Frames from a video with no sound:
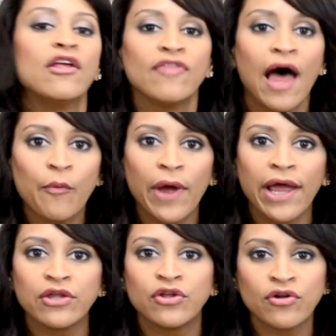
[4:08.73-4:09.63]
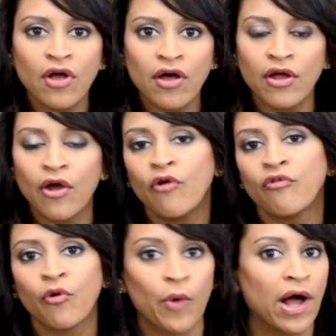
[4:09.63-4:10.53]
That way, you're not
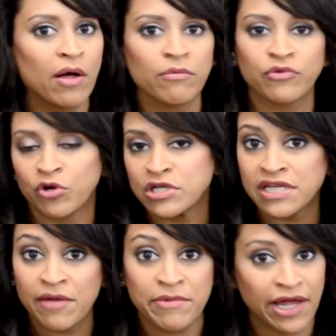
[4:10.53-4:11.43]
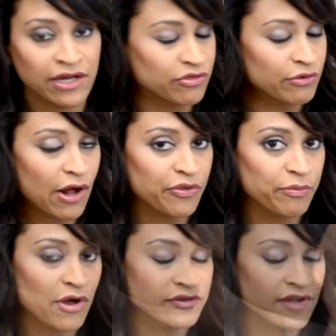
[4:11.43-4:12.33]
overwhelmed or intimidated throughout the
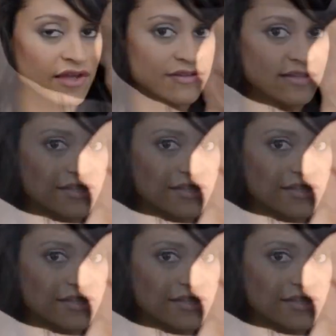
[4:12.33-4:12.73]
process.